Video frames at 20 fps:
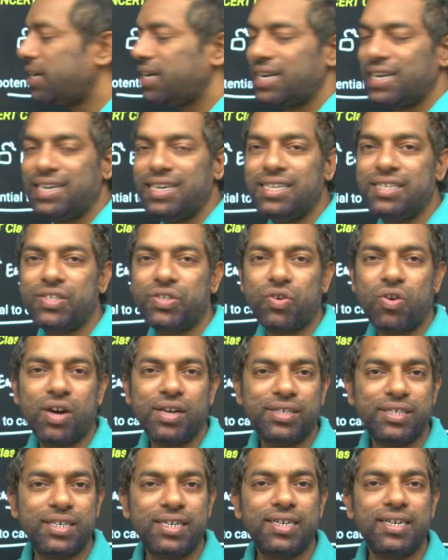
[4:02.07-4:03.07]
and
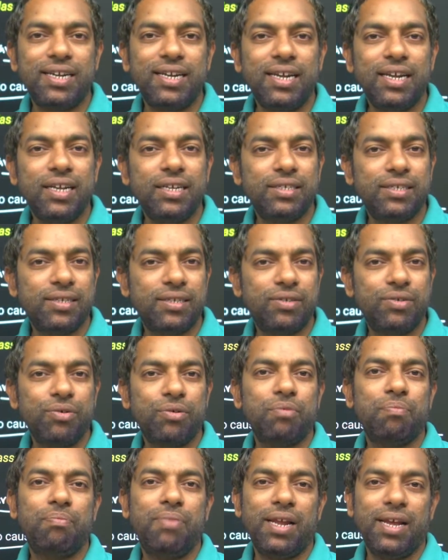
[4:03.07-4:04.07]
destruction is
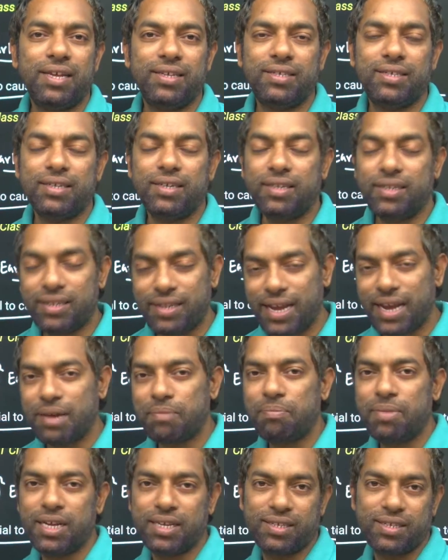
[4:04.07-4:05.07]
take
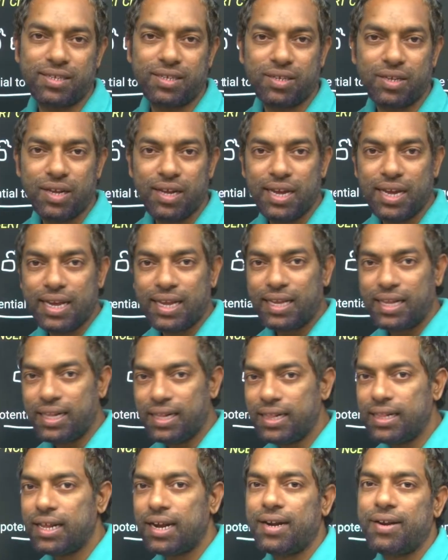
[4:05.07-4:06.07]
place.
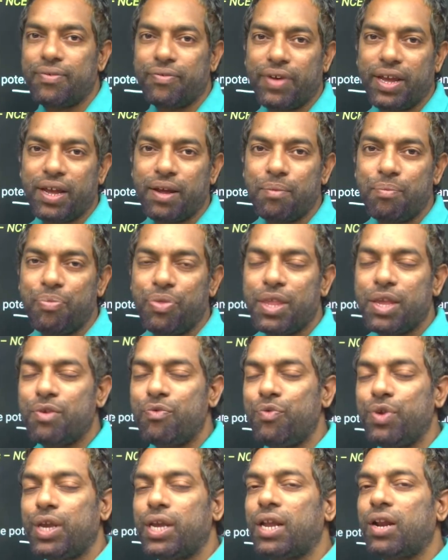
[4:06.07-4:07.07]
In that way,
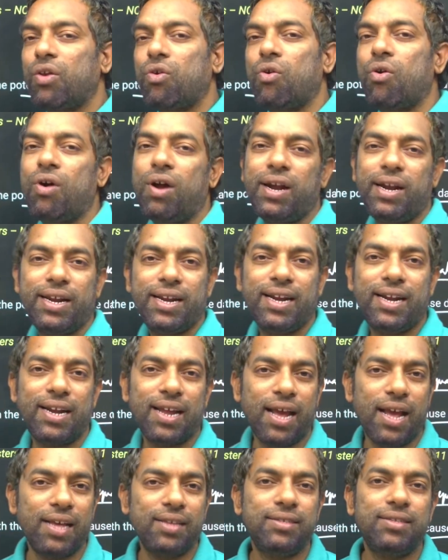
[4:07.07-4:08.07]
we can call it
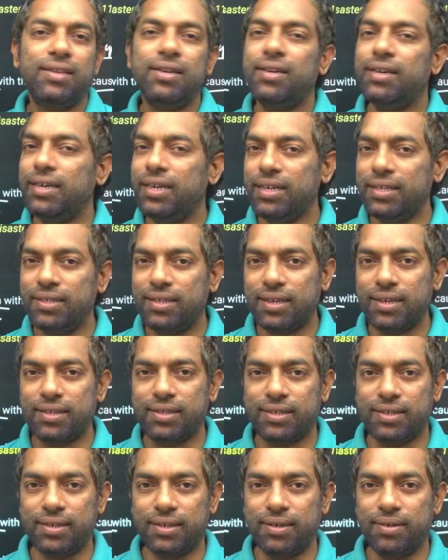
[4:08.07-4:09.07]
as
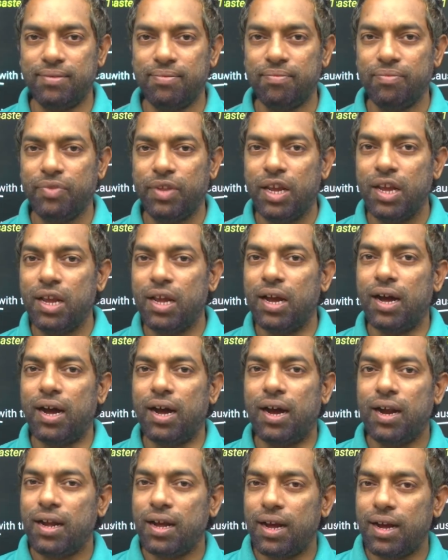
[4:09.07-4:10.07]
disaster.
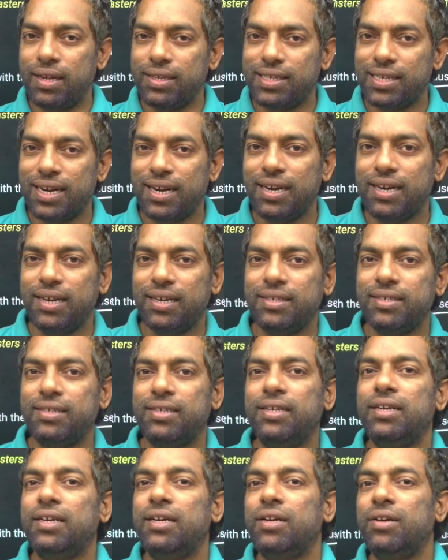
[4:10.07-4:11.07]
Hazardous
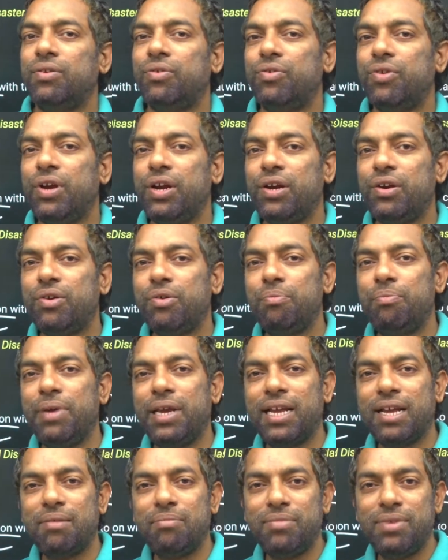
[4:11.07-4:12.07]
going to
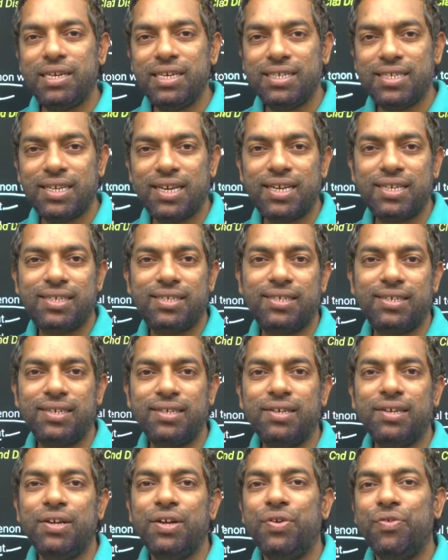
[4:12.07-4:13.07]
become disaster
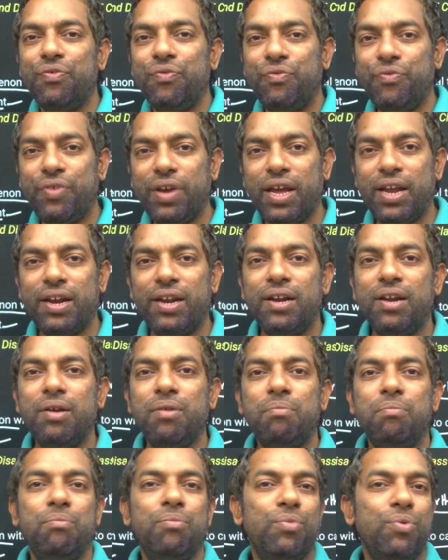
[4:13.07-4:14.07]
when
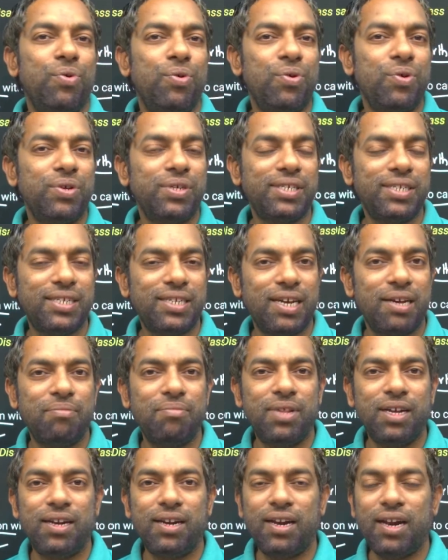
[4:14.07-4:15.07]
most of
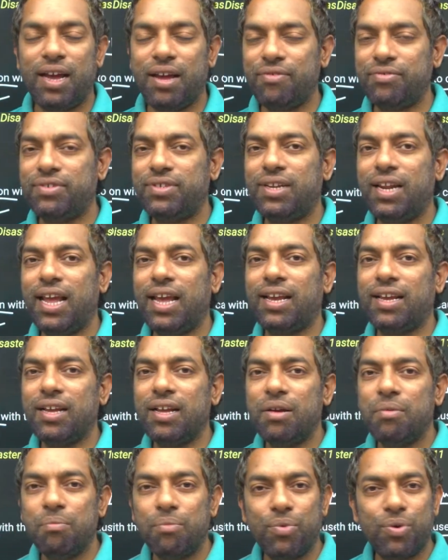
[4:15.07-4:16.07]
the lives, like
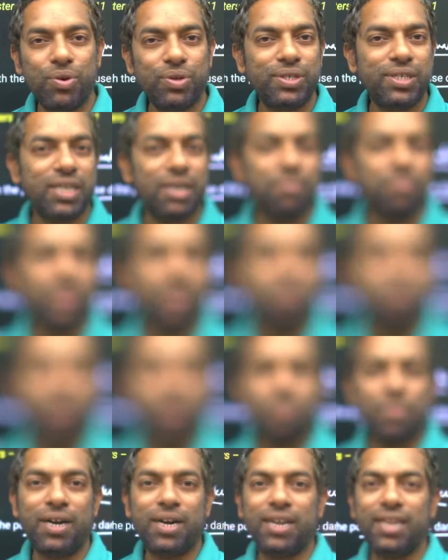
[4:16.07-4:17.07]
most of the
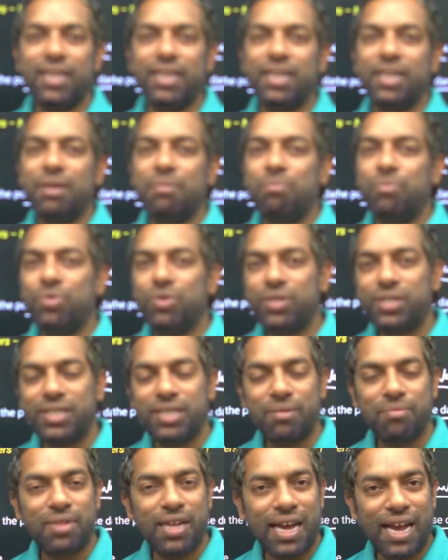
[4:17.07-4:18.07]
property, most
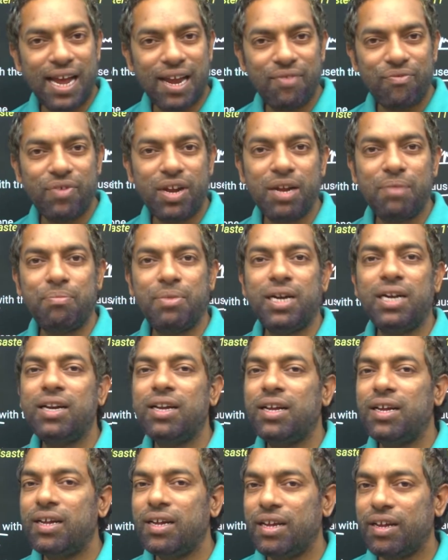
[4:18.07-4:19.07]
of the environment,
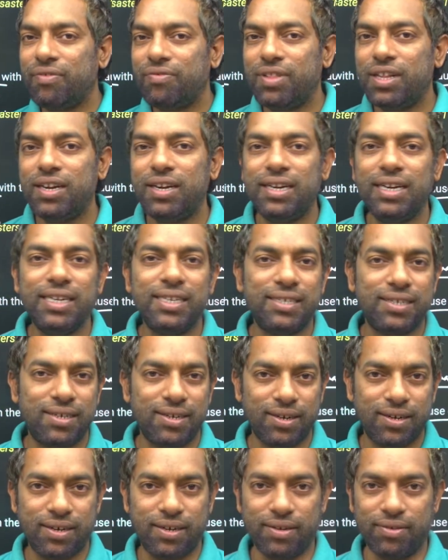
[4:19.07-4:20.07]
if the
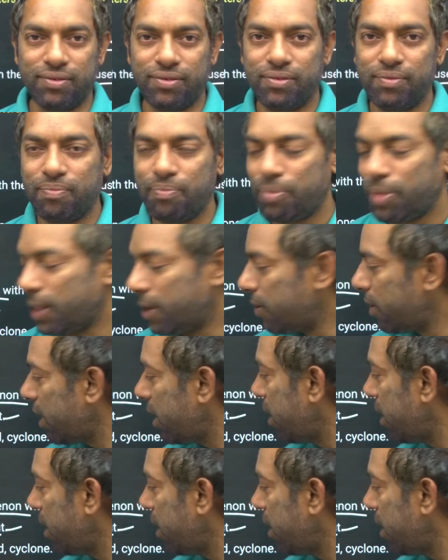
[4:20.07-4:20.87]
destructive. Okay,